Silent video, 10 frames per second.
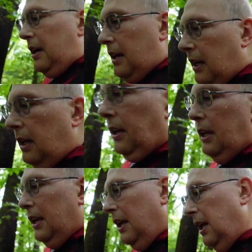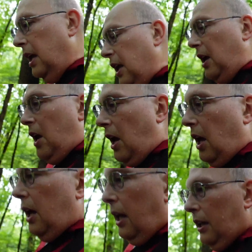
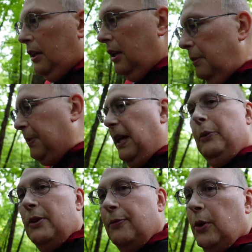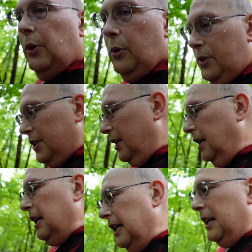I'll play with the photos.
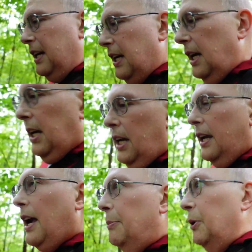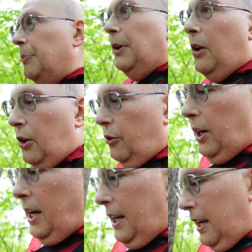Got to put up the
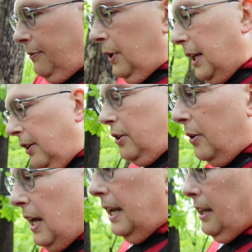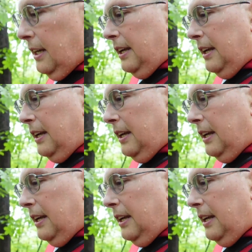laundry. Can't forget to do that.